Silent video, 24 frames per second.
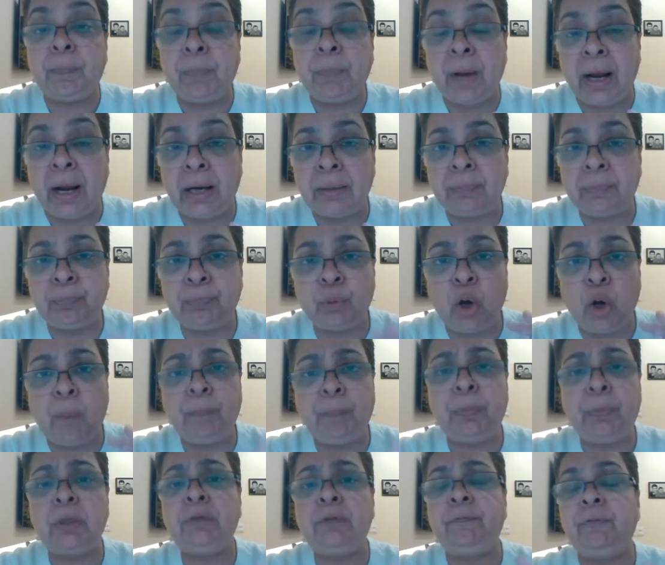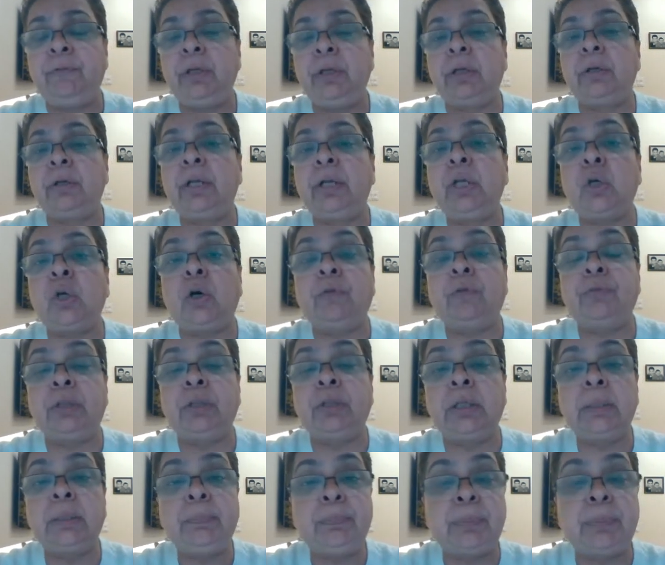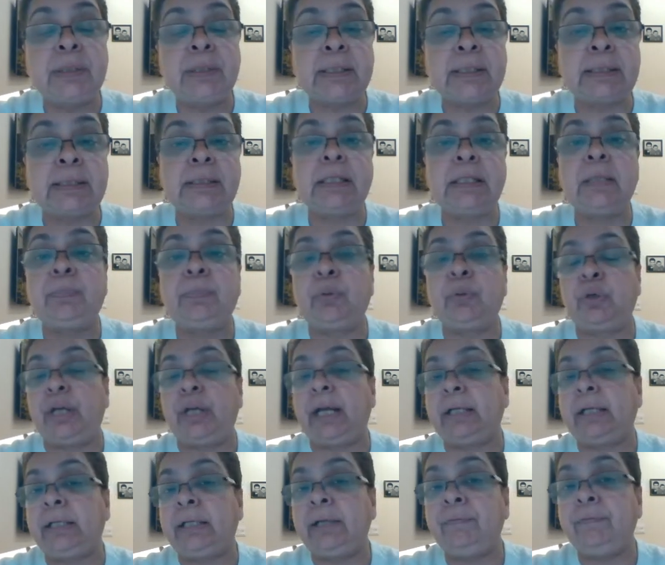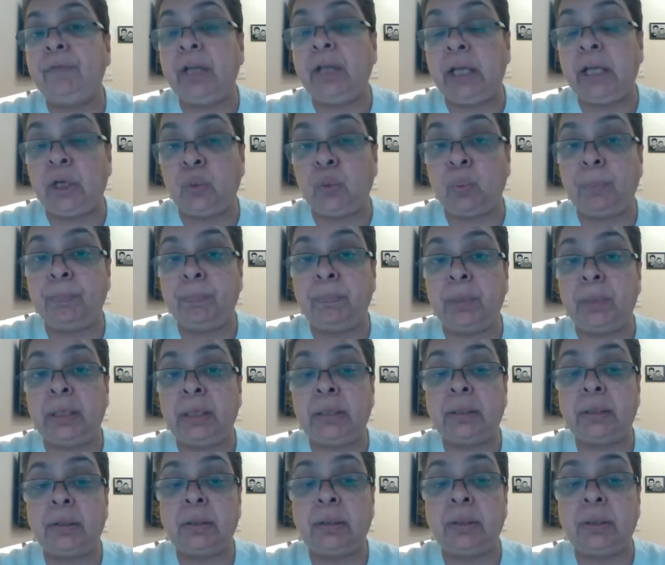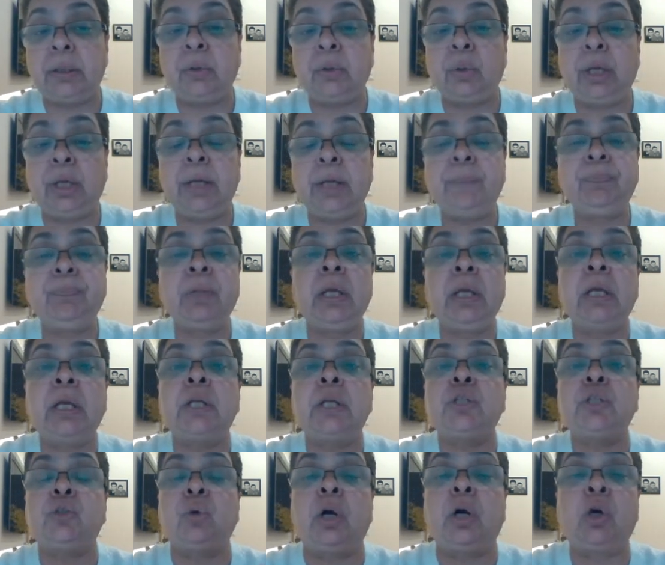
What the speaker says: proper wearing of the personal protective equipment. Okay, so